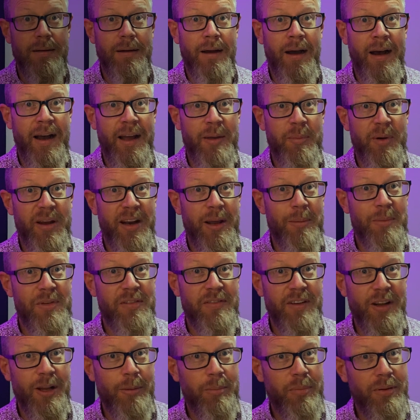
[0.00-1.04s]
Hi, my name's
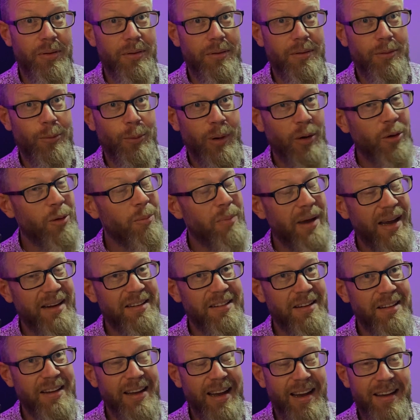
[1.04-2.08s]
Philip. Welcome back
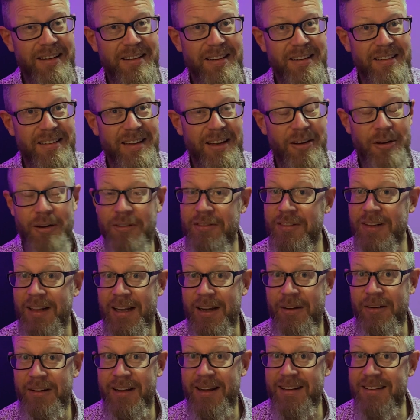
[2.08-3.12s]
to the A to Z of
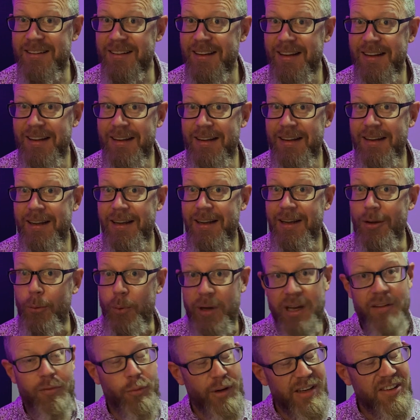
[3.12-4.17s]
clarinet.
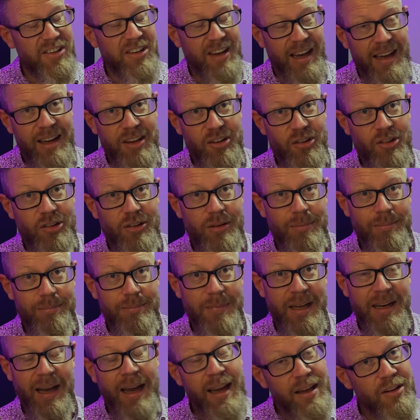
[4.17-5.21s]
We have reached H,
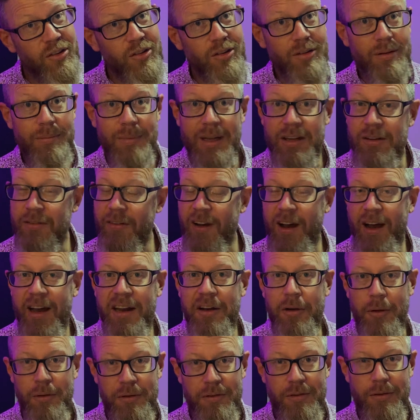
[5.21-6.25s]
and H is for high
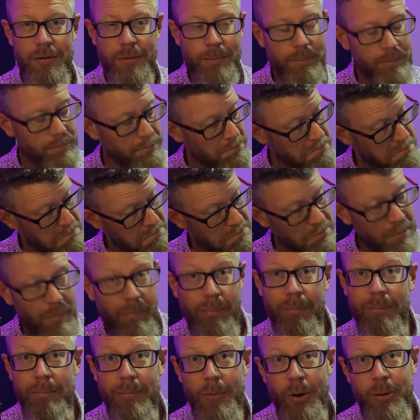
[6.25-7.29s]
notes
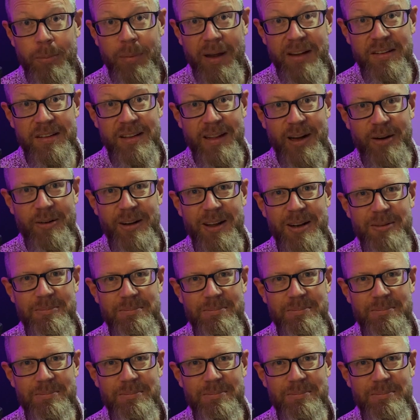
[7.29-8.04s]
on bass clarinet.